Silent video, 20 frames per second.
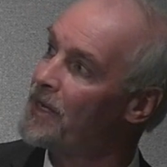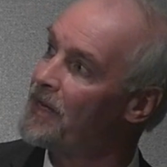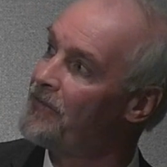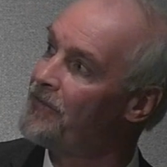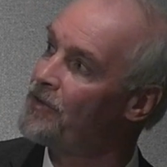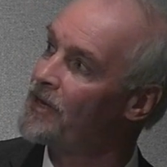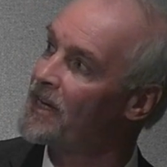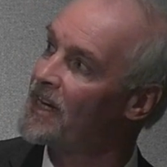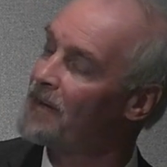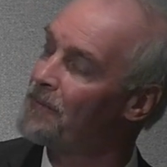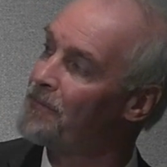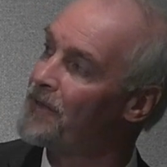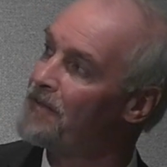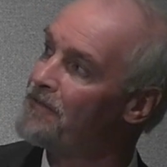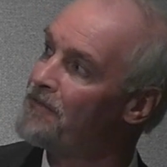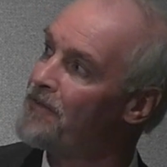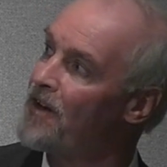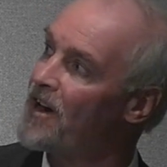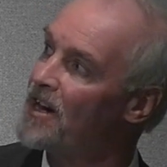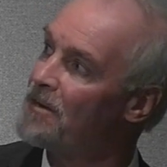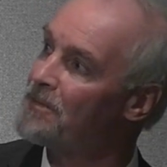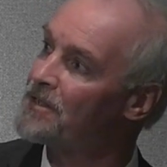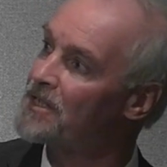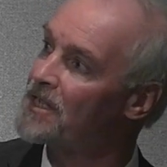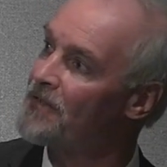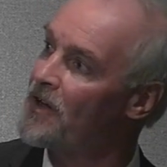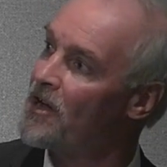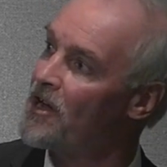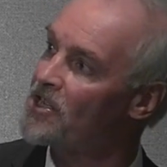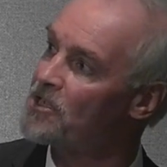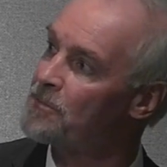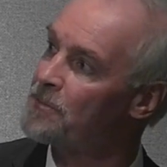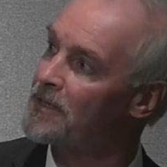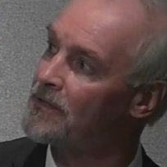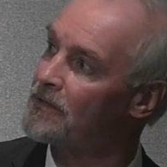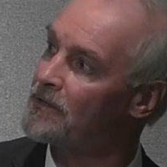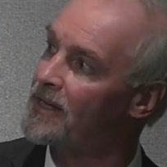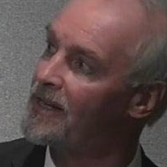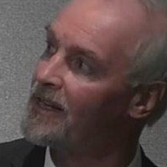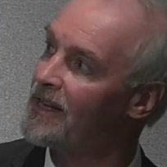if you keep the environment of a
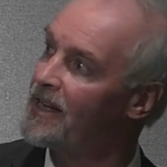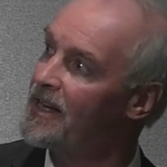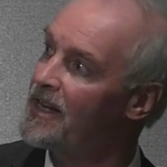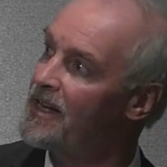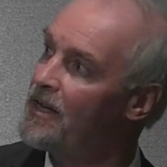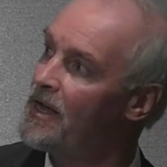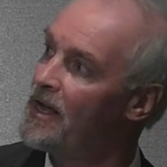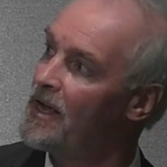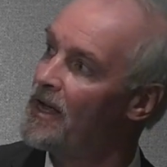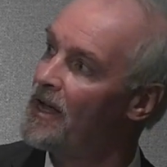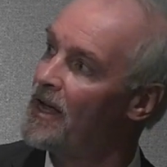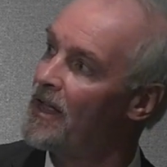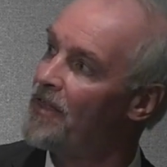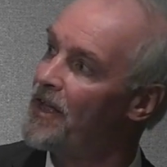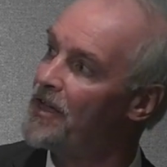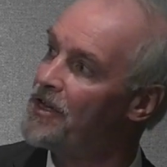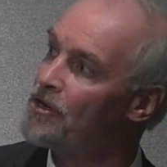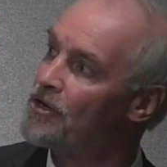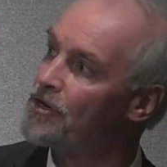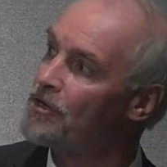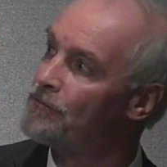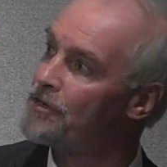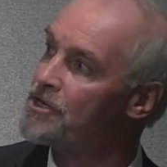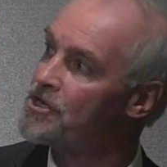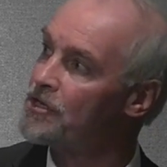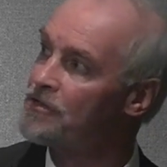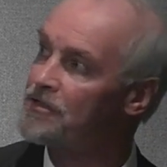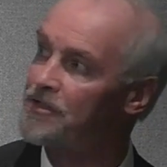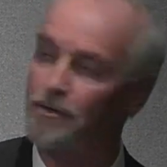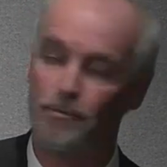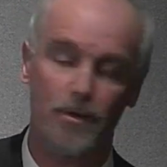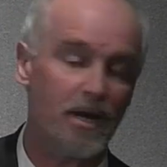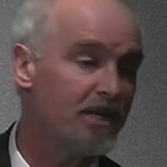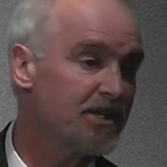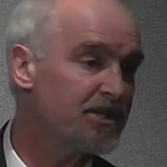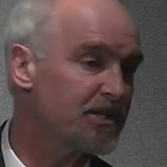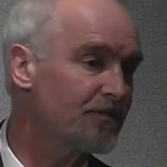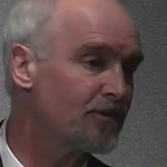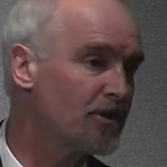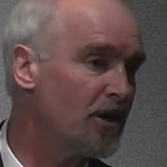hospital clean, then you can reduce the
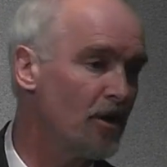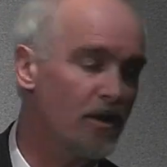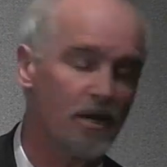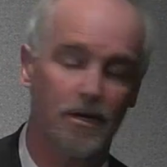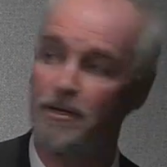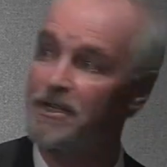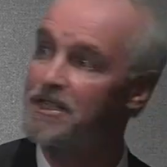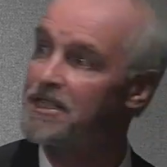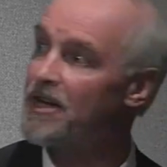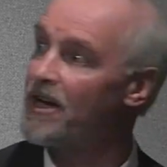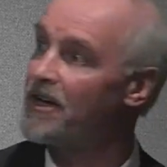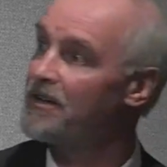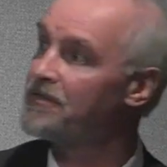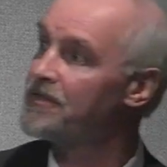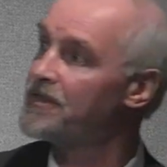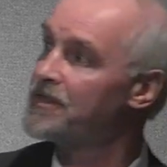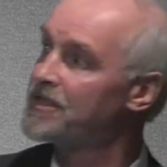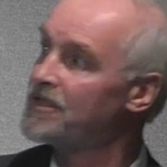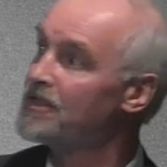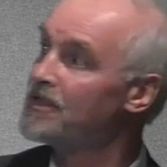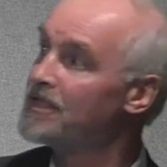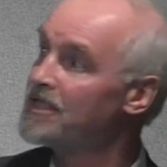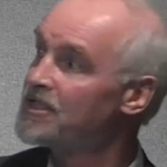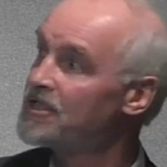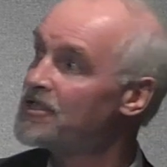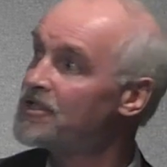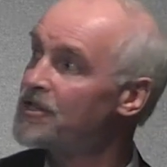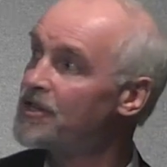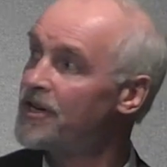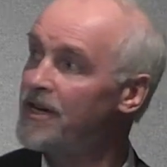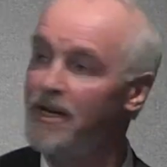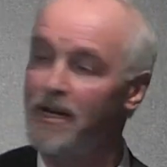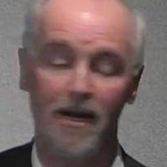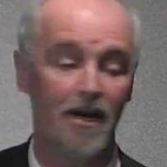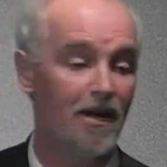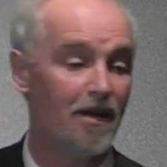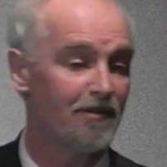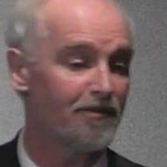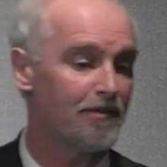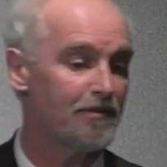rates of cholera, typhus, and dysentery
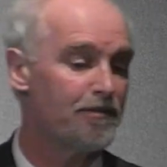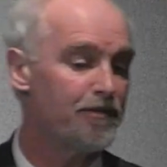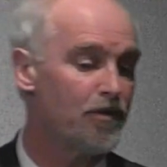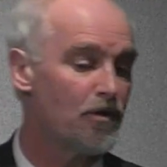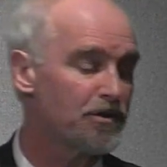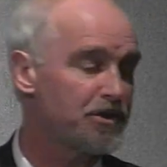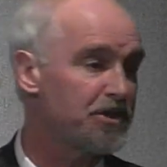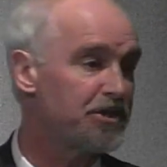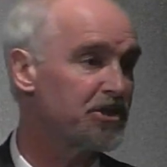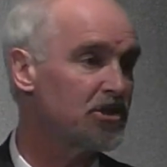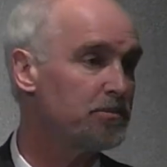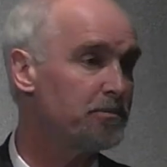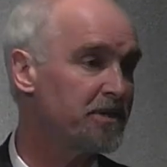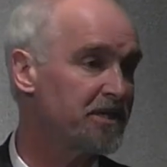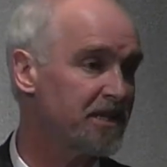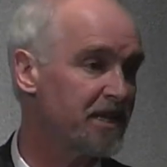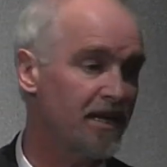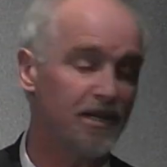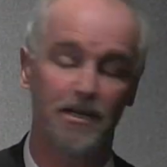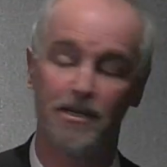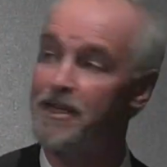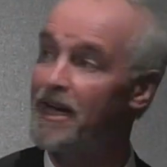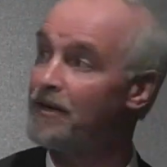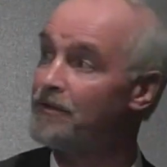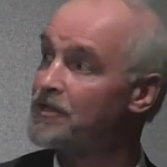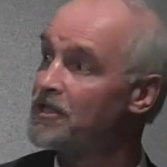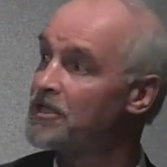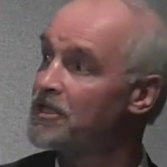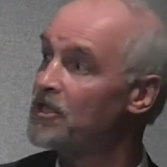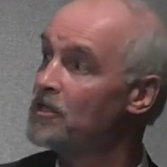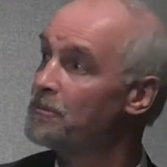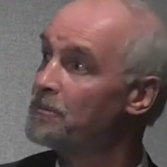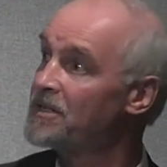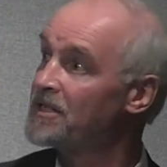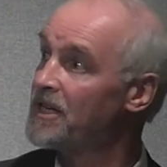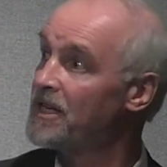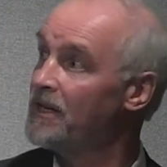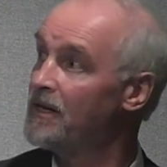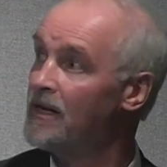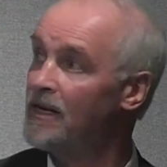from 42% down to
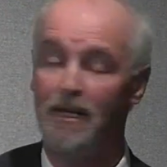2%.